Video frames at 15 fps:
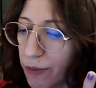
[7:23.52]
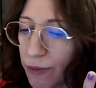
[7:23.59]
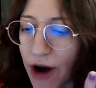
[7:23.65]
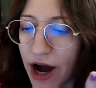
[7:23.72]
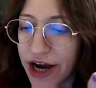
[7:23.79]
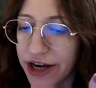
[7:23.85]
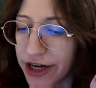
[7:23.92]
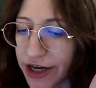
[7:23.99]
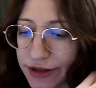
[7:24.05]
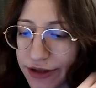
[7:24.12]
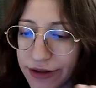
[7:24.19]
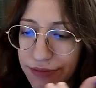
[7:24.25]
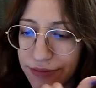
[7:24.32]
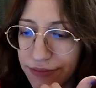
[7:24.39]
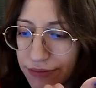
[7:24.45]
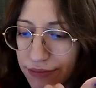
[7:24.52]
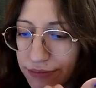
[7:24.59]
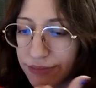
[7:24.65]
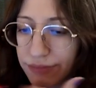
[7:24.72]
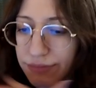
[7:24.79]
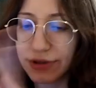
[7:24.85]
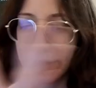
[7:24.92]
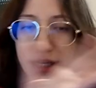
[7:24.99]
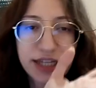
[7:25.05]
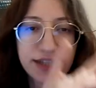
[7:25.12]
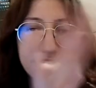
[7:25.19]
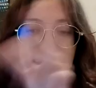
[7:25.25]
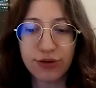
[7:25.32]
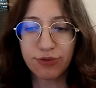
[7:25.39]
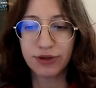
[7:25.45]
Why not?
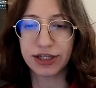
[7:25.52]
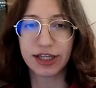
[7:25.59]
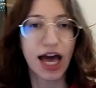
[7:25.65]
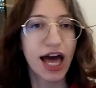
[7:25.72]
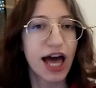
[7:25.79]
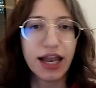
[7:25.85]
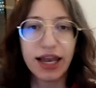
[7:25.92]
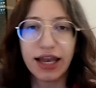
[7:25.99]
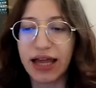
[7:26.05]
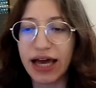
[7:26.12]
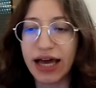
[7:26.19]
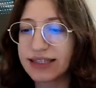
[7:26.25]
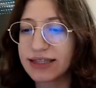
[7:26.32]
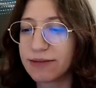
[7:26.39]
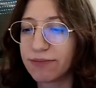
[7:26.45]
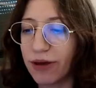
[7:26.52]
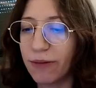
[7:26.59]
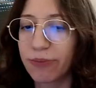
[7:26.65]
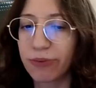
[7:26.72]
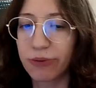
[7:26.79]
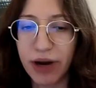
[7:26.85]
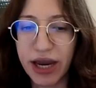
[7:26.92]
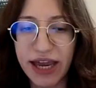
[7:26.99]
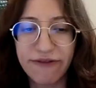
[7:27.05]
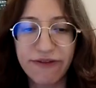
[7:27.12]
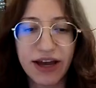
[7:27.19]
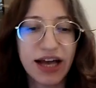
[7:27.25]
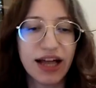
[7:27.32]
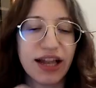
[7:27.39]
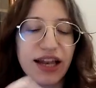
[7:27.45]
Let's do it. Let's be
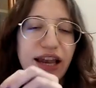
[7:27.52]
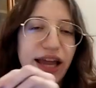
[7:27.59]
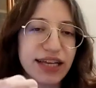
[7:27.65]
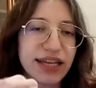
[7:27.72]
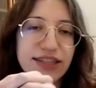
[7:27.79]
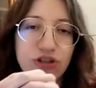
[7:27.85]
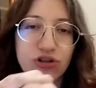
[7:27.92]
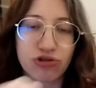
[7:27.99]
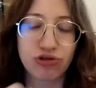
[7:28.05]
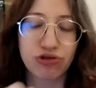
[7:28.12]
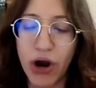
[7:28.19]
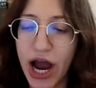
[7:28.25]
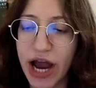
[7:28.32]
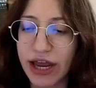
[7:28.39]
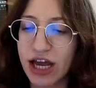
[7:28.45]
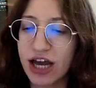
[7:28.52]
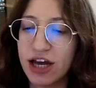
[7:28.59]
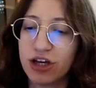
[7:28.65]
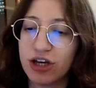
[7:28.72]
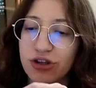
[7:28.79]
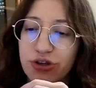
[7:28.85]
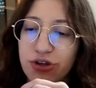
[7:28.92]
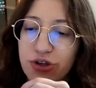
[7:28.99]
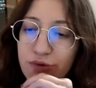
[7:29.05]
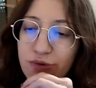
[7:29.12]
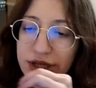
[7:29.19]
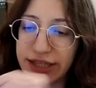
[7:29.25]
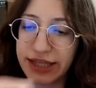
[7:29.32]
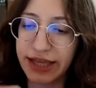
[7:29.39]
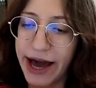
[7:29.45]
brave. Let's try to
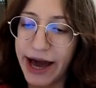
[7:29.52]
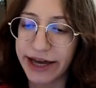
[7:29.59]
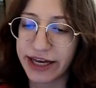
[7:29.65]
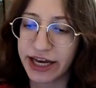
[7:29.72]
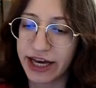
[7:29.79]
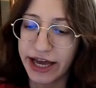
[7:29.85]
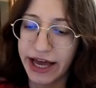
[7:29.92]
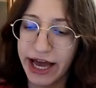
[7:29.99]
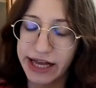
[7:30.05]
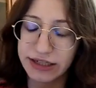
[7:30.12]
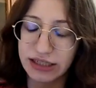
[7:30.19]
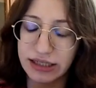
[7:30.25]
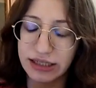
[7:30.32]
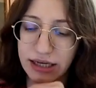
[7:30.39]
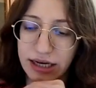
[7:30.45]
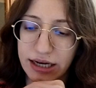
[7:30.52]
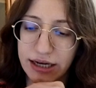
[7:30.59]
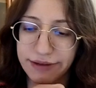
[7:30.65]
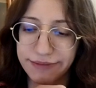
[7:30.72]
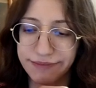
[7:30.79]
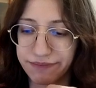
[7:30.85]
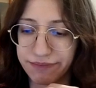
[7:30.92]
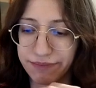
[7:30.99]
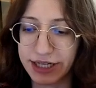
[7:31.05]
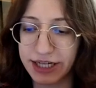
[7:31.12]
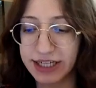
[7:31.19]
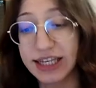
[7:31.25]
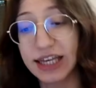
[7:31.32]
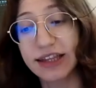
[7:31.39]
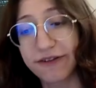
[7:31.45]
attack. And
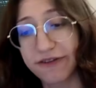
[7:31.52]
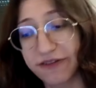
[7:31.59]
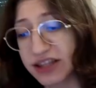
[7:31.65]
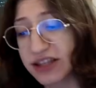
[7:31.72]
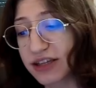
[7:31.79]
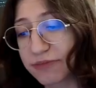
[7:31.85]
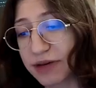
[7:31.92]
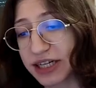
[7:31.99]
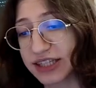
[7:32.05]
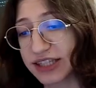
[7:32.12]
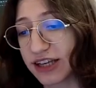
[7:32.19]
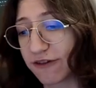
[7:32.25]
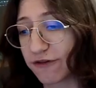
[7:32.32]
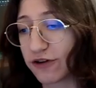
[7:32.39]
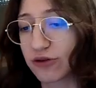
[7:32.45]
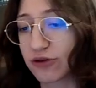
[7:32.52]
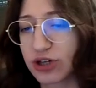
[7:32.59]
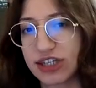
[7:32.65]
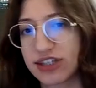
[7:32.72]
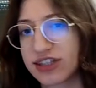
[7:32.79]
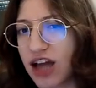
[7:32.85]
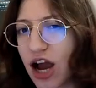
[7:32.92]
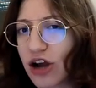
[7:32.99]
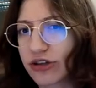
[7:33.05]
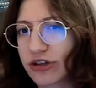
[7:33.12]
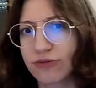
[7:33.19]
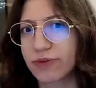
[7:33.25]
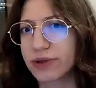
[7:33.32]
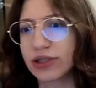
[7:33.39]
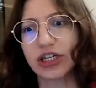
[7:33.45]
because I defended myself, you know, he
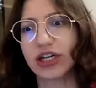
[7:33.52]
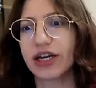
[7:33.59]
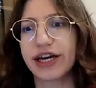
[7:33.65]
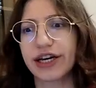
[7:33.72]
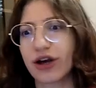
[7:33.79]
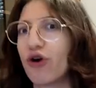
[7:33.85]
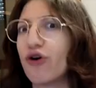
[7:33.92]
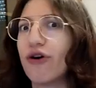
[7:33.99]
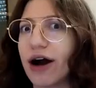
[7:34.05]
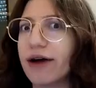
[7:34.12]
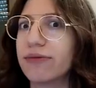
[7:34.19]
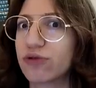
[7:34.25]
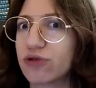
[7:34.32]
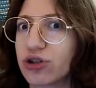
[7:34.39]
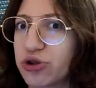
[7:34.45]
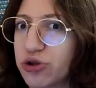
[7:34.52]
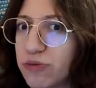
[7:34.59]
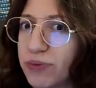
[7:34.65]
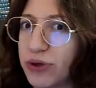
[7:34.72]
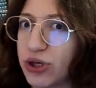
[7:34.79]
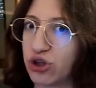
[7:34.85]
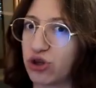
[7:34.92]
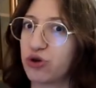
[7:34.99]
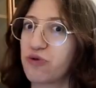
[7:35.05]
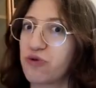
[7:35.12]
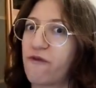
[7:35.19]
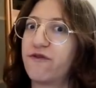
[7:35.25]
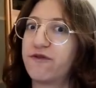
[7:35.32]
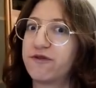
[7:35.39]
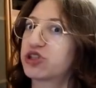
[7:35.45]
started very like, oh, I'm going to beat
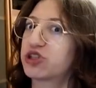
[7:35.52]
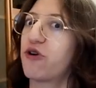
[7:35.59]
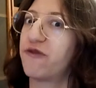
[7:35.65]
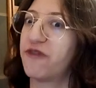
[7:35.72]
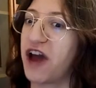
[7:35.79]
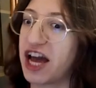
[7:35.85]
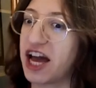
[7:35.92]
you so